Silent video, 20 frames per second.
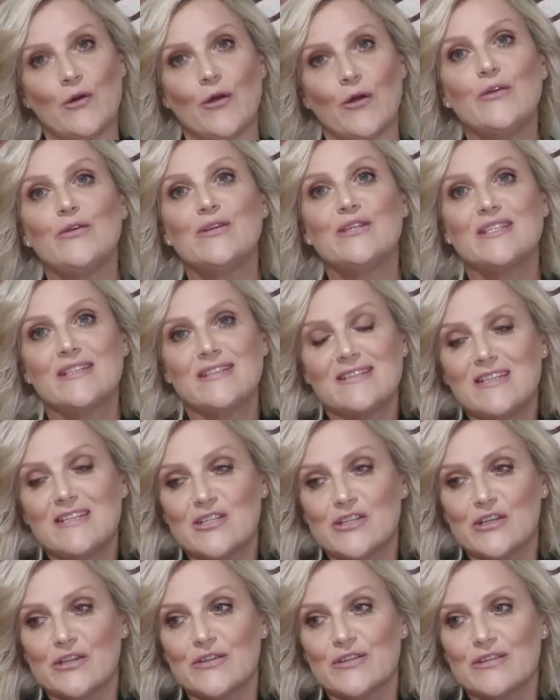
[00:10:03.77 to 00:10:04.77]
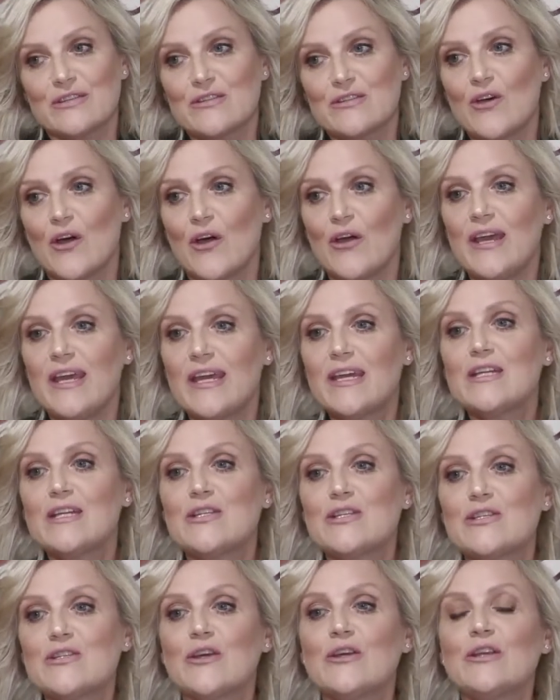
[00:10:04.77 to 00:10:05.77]
decisions. So it can
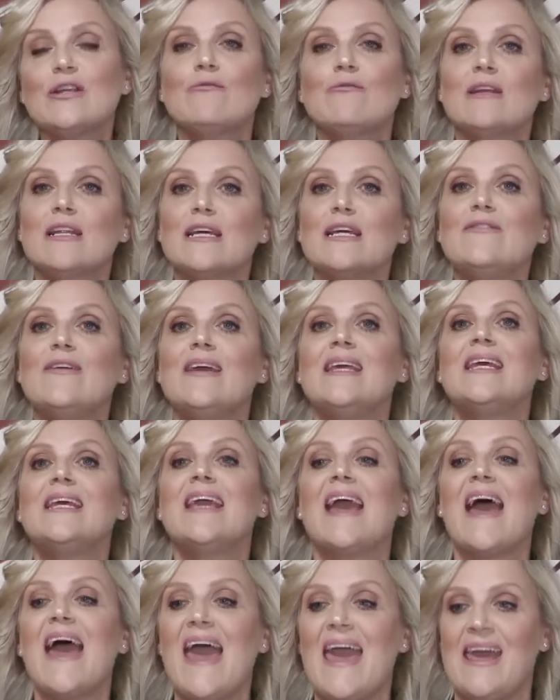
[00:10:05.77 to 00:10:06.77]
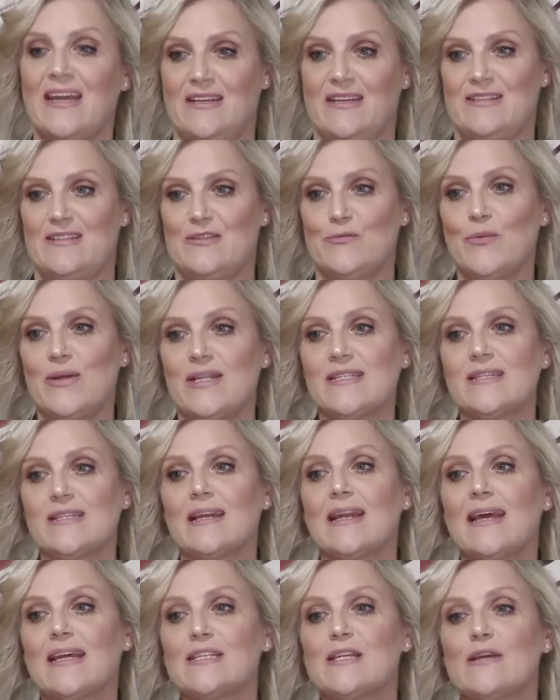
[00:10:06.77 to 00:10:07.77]
certainly relieve any angst when
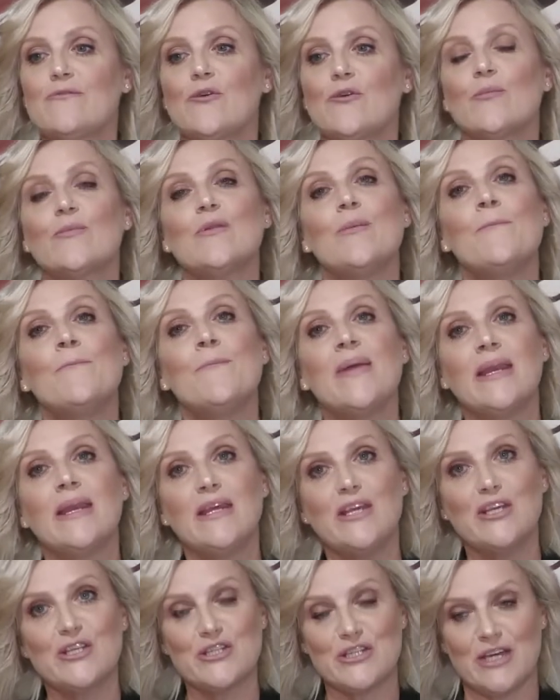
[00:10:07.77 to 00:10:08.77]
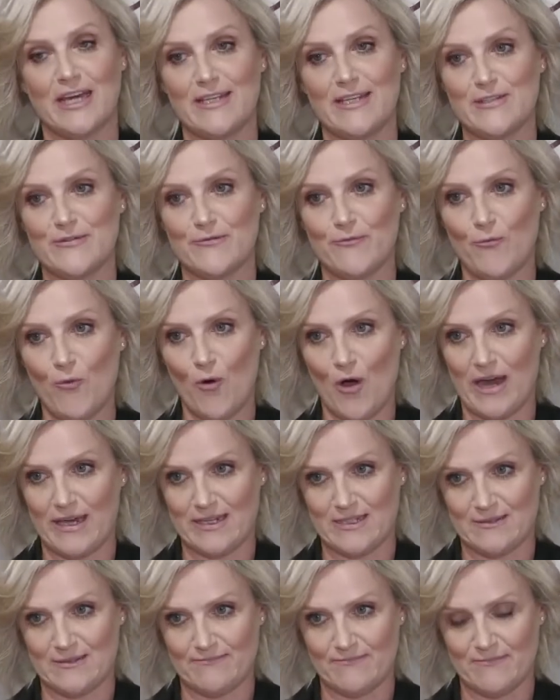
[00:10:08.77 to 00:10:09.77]
selecting from the many shades of
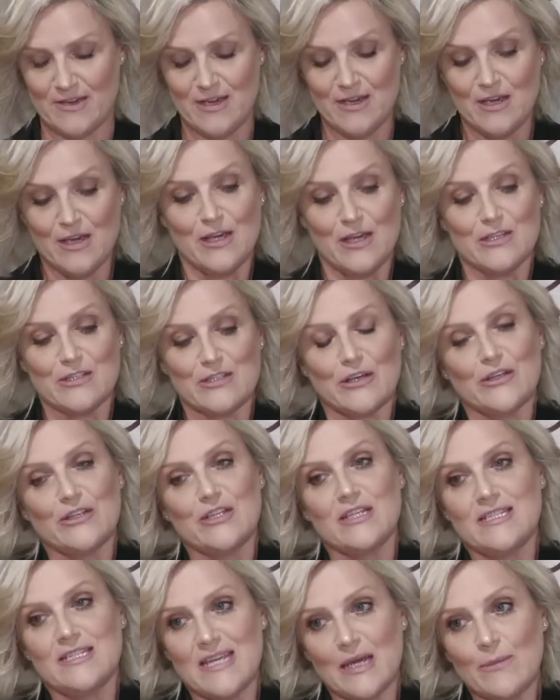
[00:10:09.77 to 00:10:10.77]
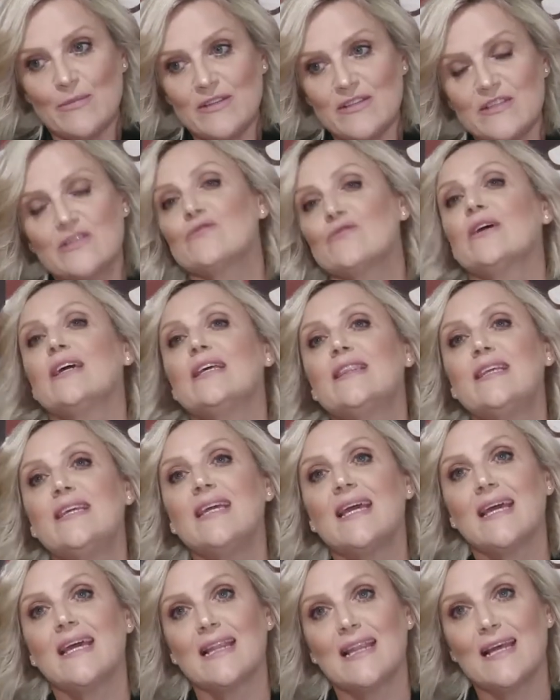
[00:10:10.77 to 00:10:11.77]
white. So to demonstrate the
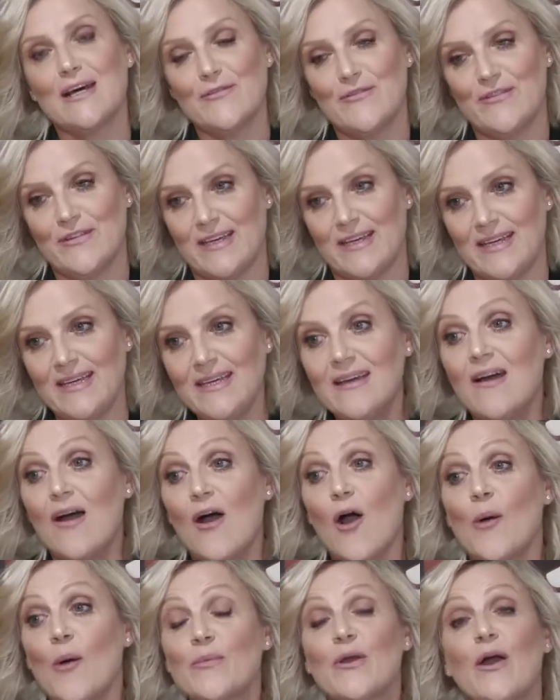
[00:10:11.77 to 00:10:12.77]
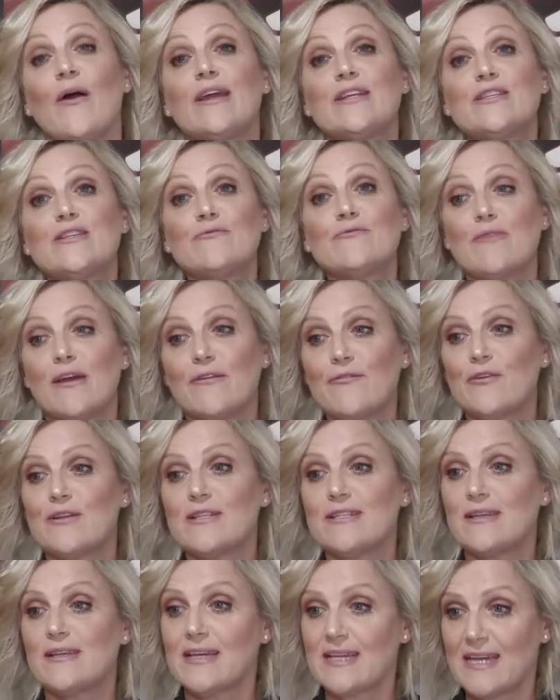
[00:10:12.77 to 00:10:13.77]
LRV, I'm going to
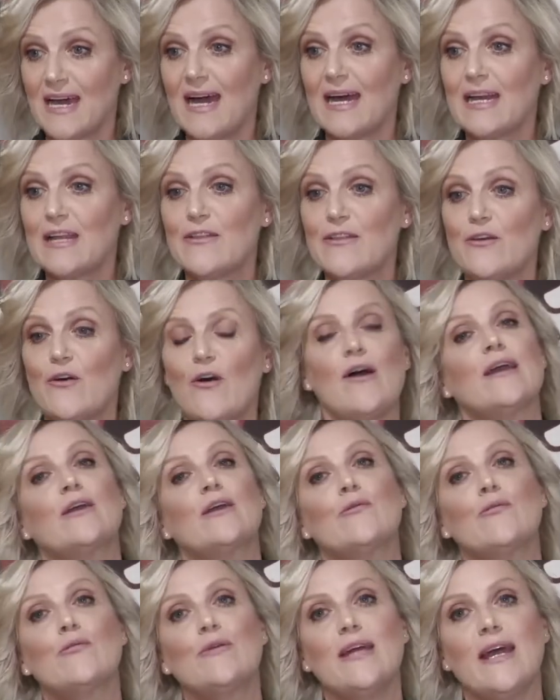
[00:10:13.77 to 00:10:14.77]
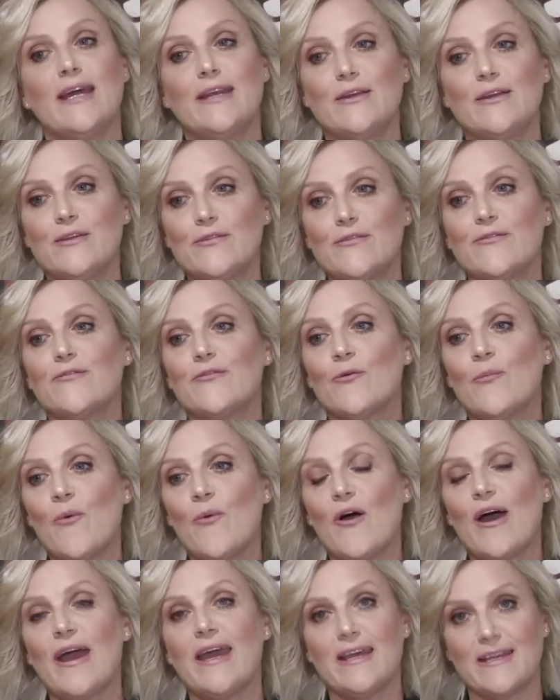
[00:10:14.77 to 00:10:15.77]
reference a colour that I created for
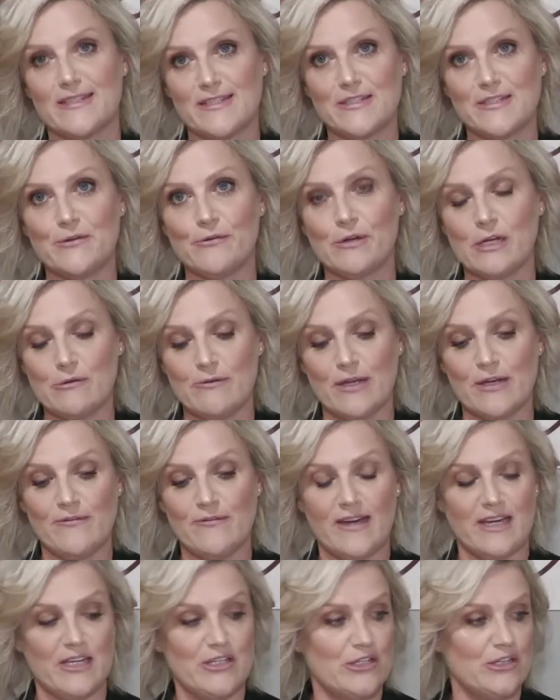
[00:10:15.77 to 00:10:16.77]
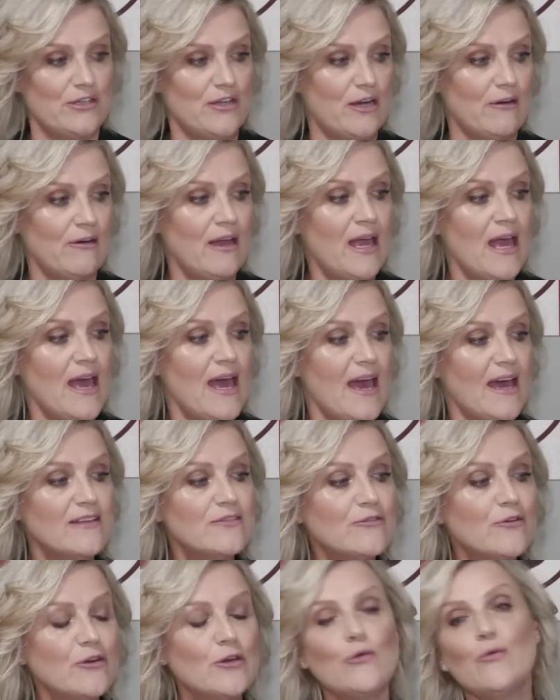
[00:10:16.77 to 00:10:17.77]
my exterior renovation. Now, as
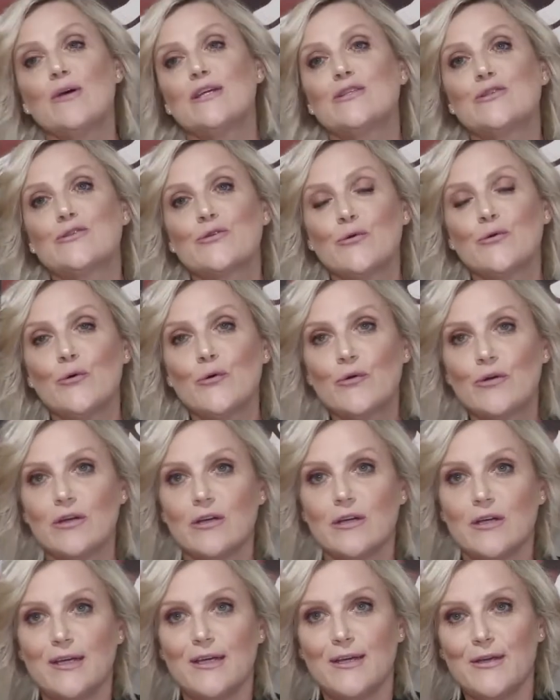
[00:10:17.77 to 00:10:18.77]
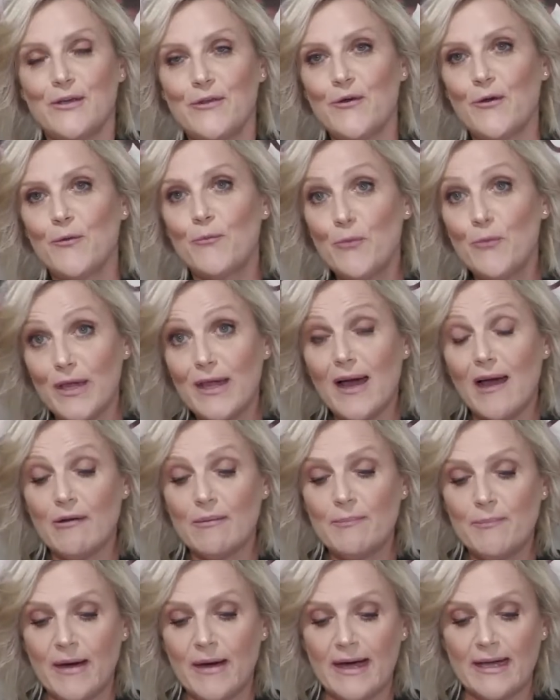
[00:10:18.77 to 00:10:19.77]
I always talk, we are
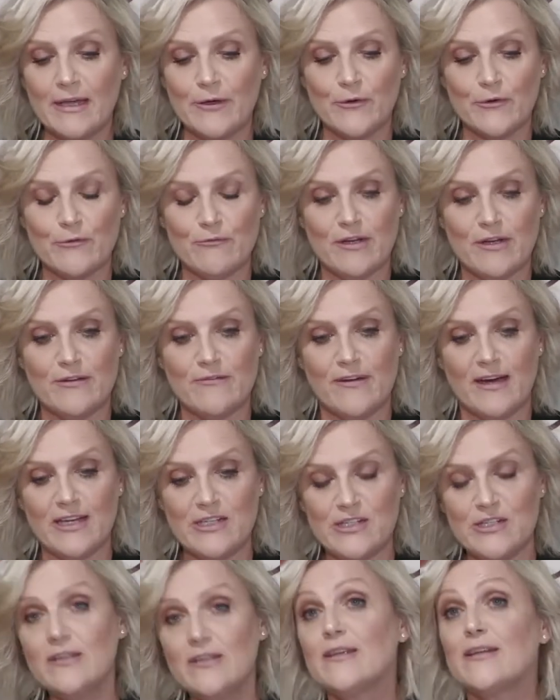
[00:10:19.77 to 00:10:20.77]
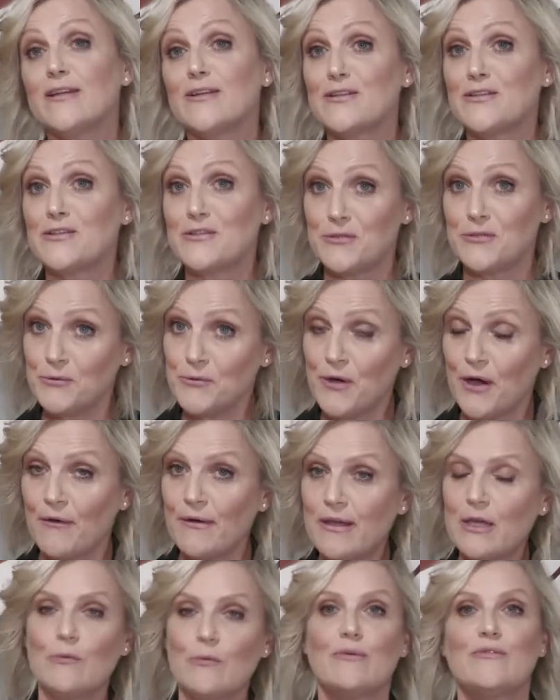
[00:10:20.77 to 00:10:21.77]
embarking on a renovation and it's still
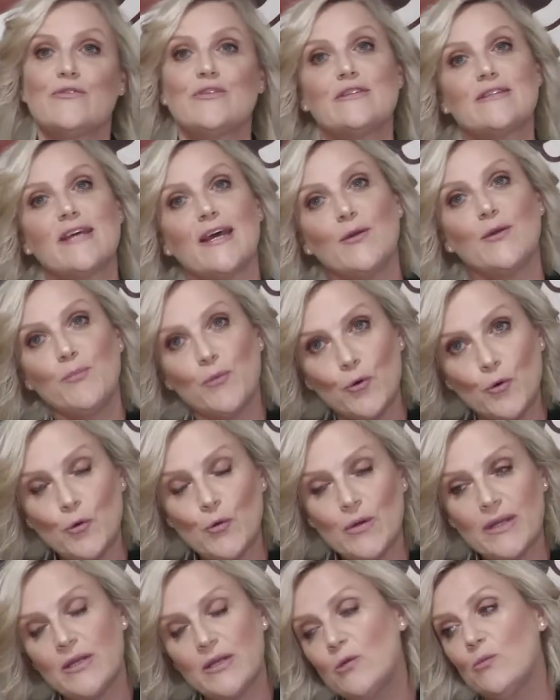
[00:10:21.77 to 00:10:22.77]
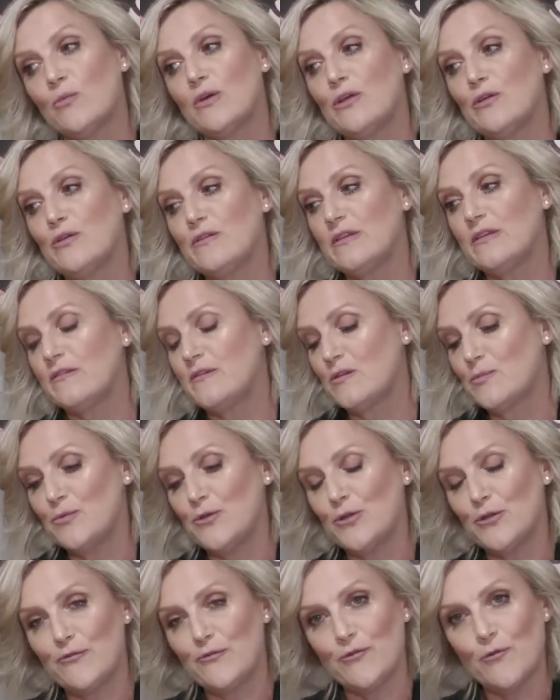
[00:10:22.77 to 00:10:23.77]
going, and we've just had a pool in and we're using this
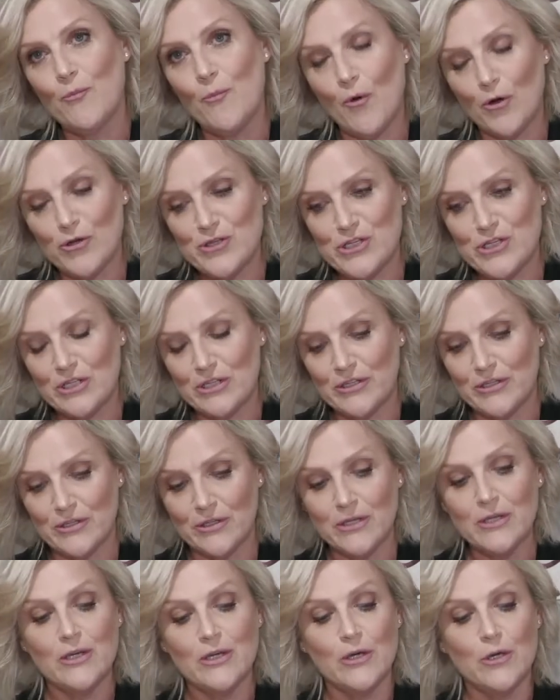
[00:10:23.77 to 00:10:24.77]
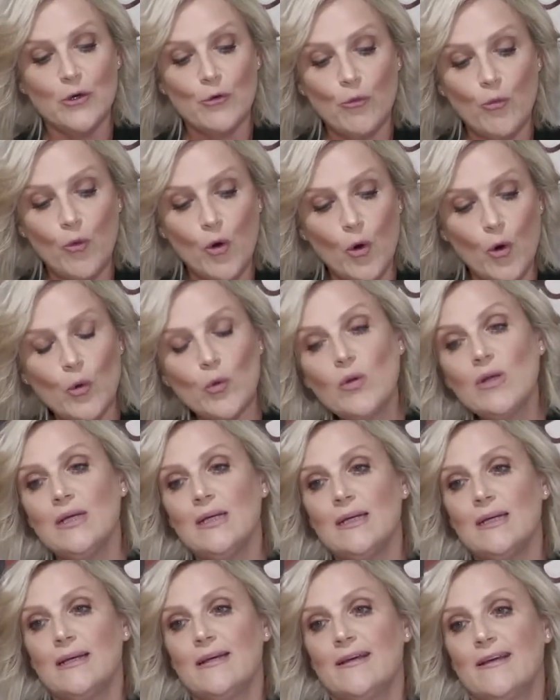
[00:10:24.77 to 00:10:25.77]
beautiful modular wall,
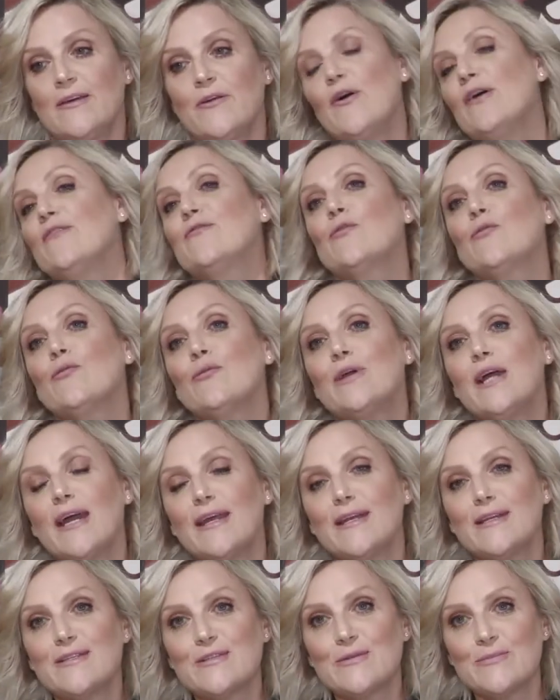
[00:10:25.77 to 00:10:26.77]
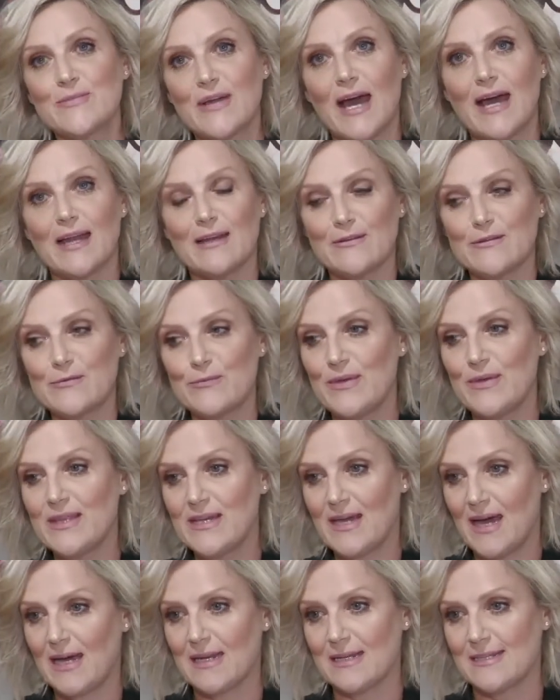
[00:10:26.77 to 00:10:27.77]
and I've created some colours with
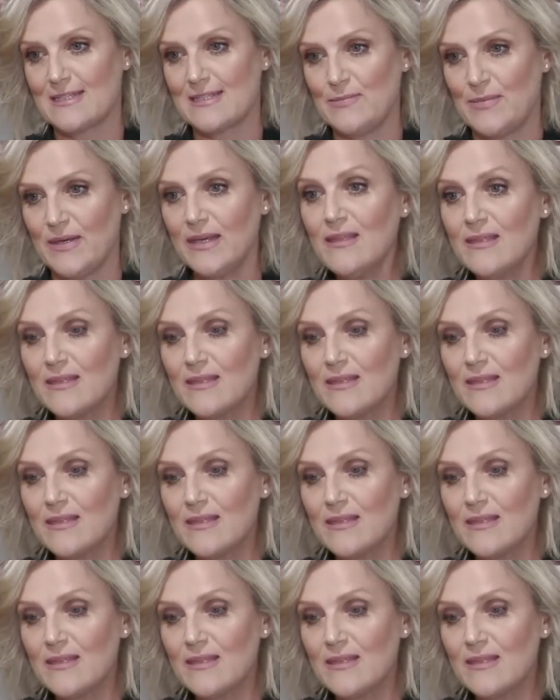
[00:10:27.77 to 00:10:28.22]
Coloursmith,